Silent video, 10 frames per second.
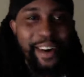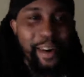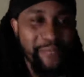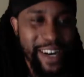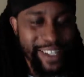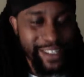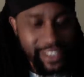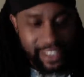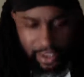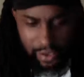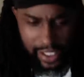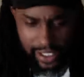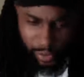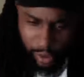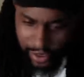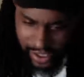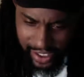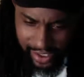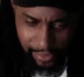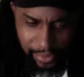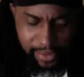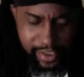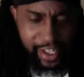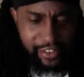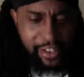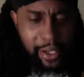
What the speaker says: But, ain't nothing wrong with singing other people's stuff.